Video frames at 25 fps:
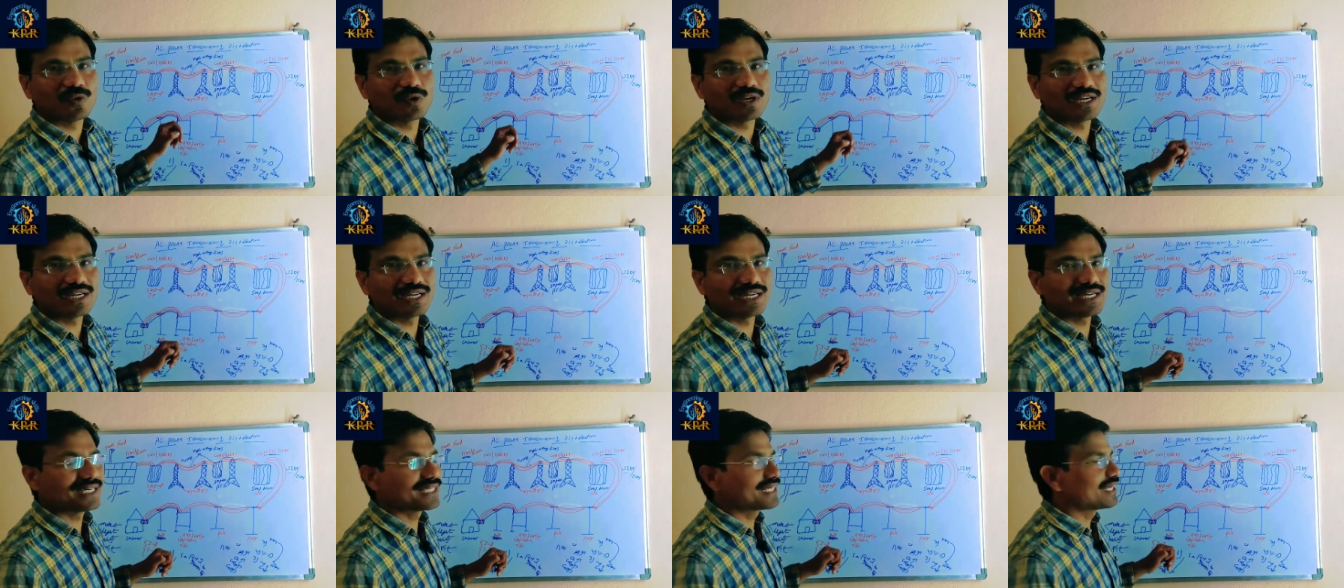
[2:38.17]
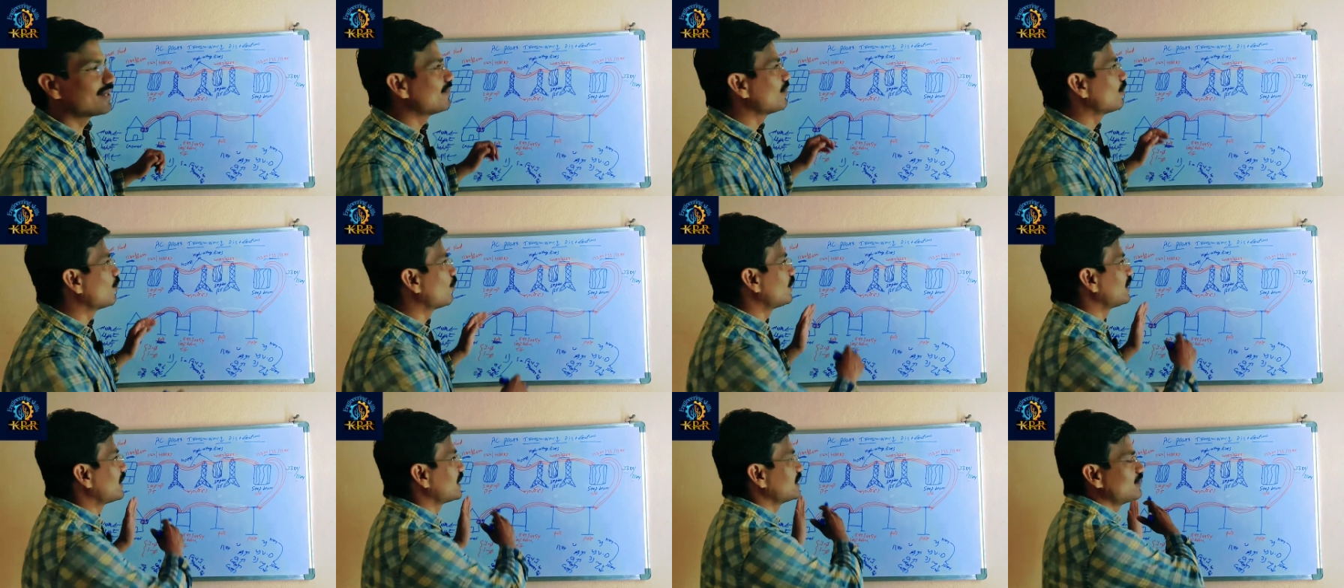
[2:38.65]
four hundred k V
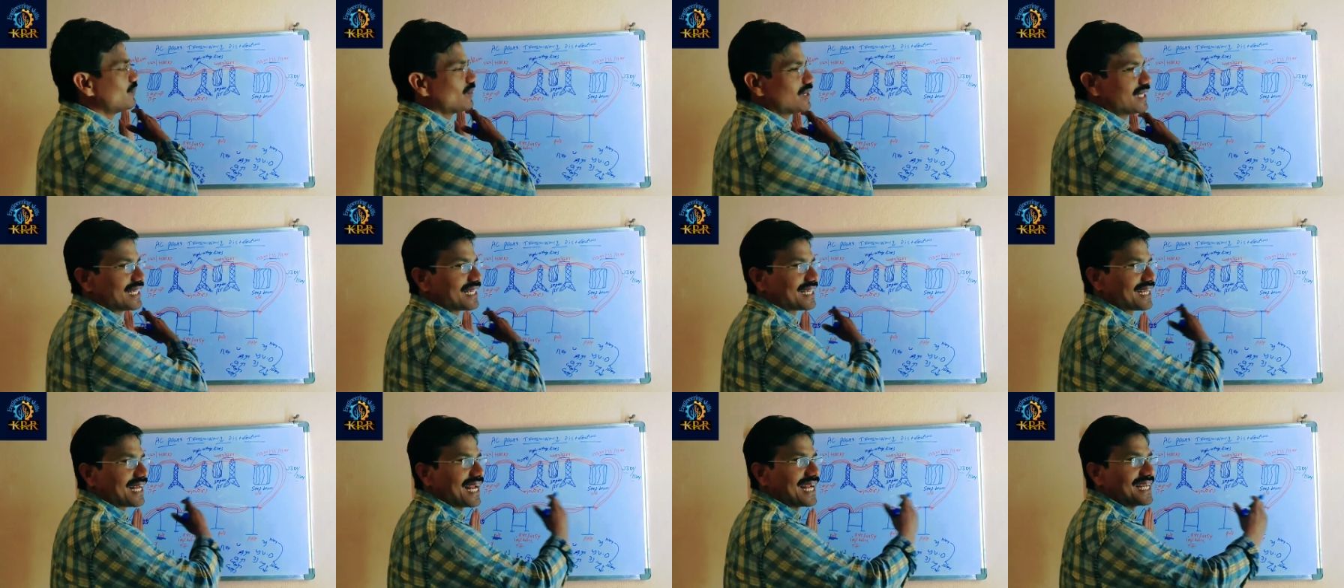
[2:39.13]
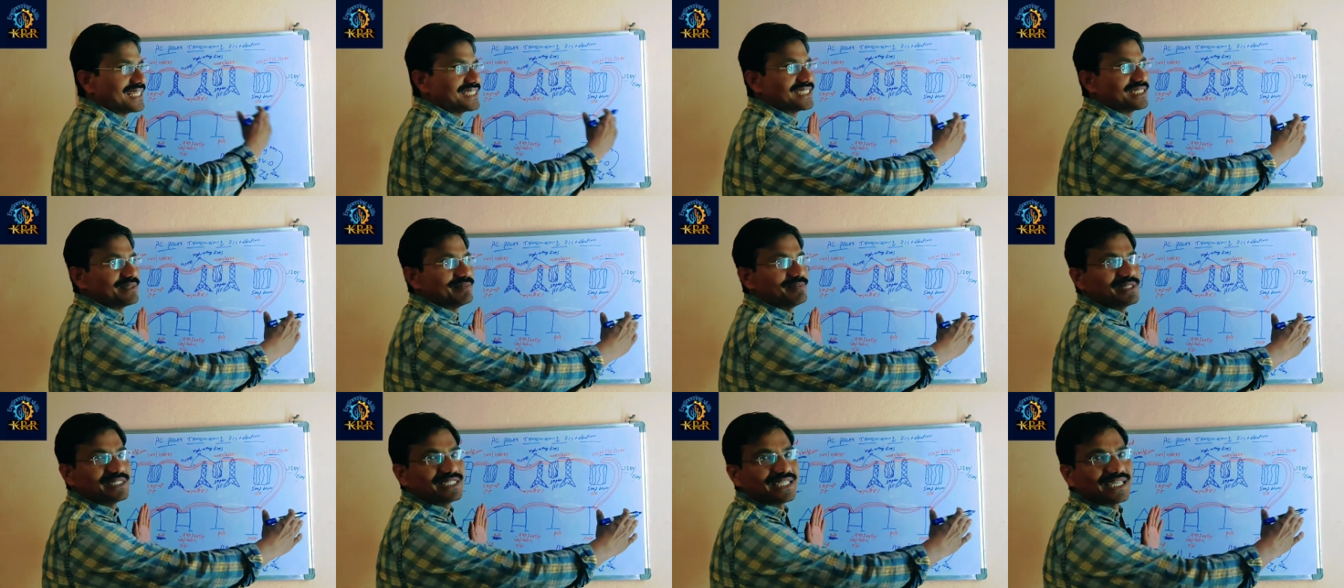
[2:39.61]
voltage we can
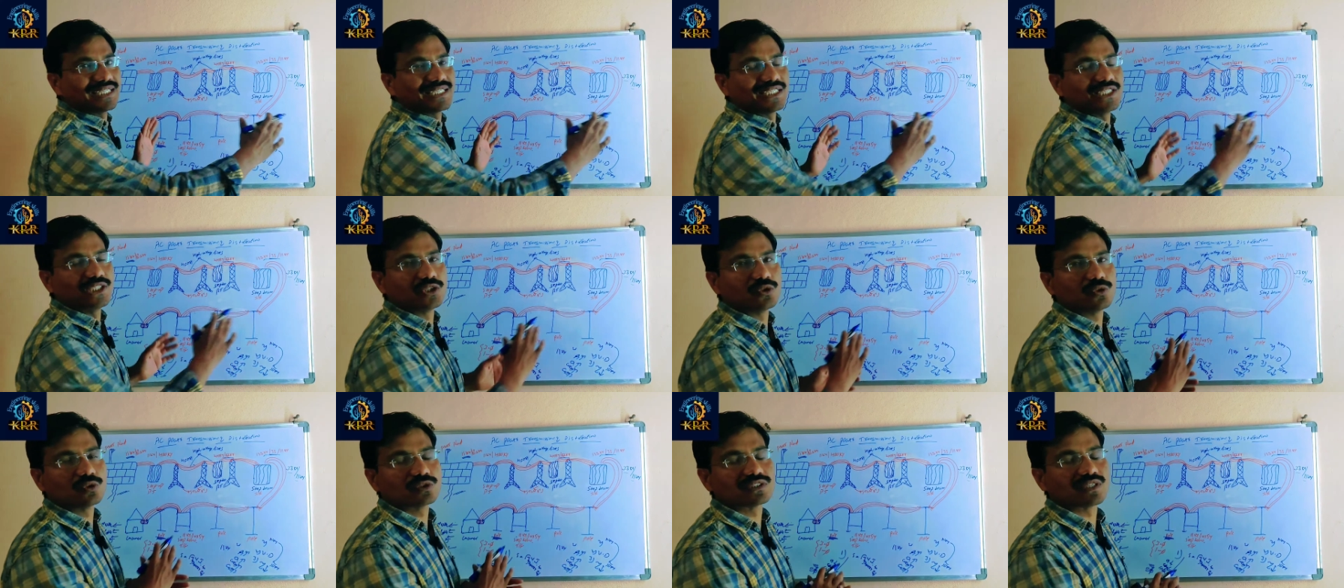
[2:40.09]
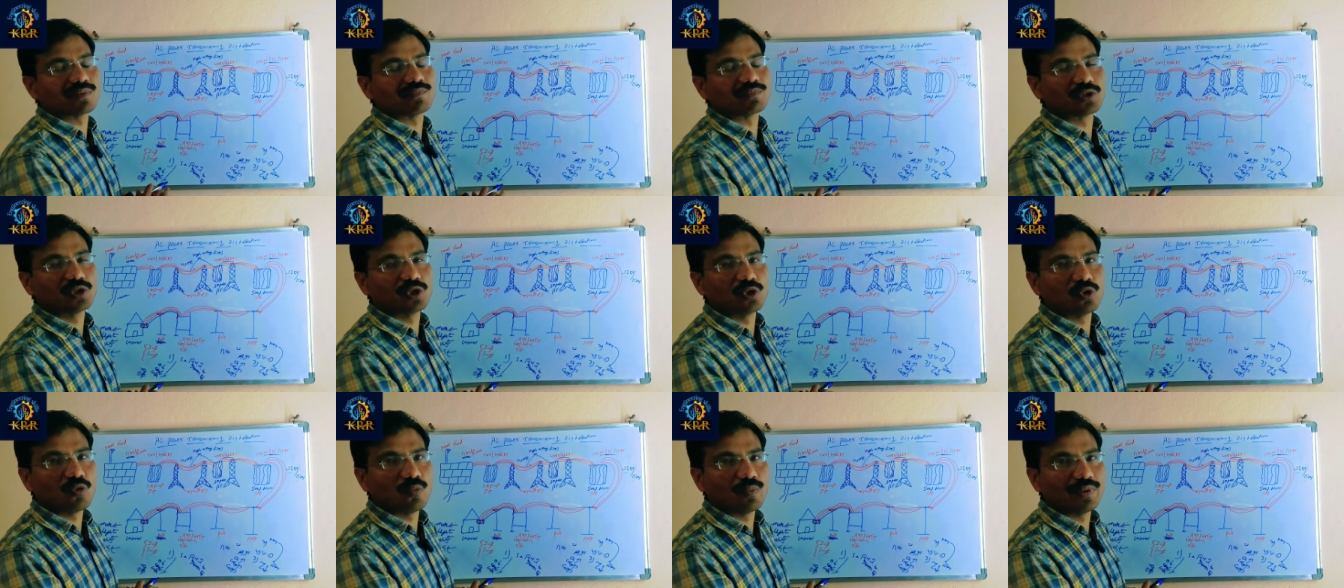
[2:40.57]
transmit it into
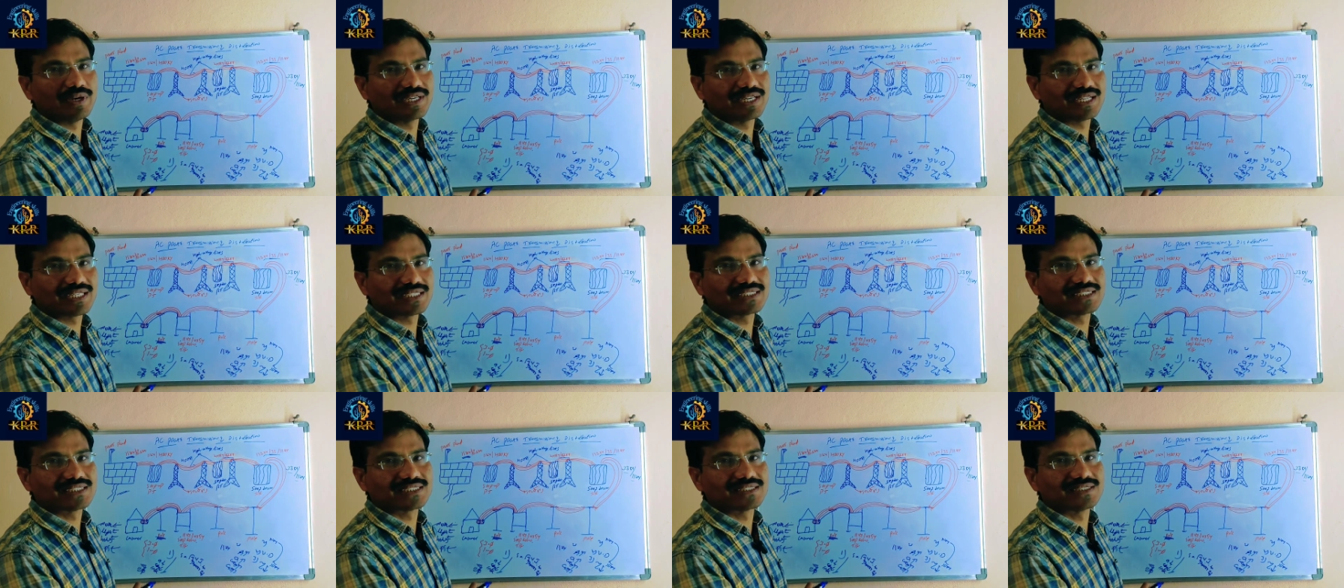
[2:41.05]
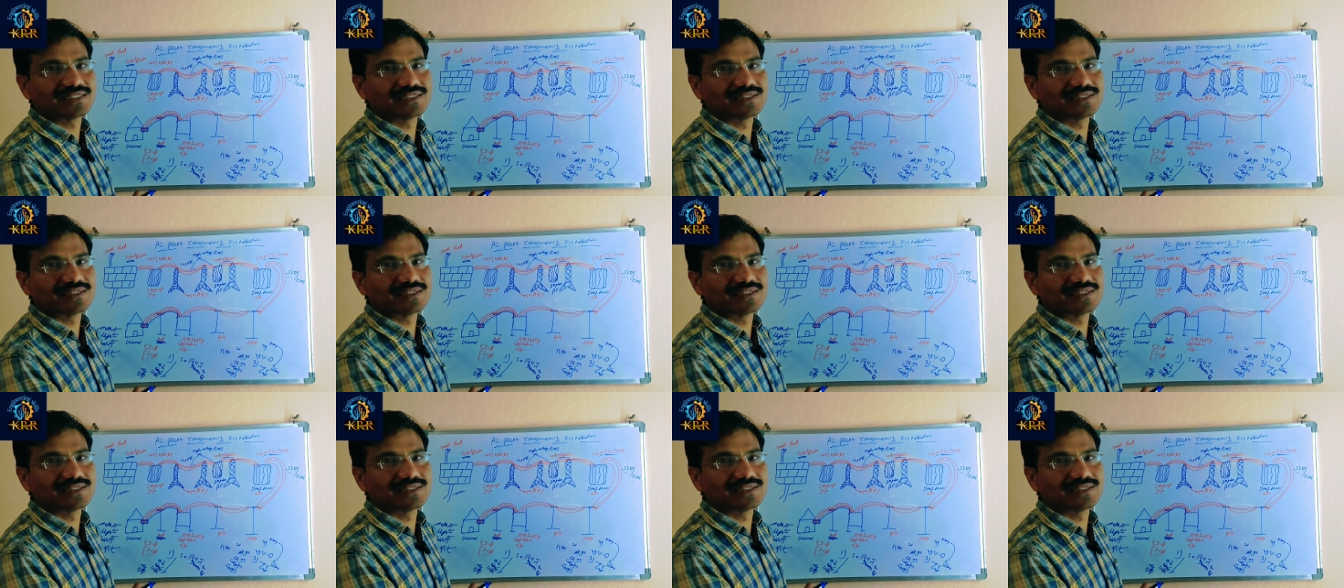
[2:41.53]
some kilometers.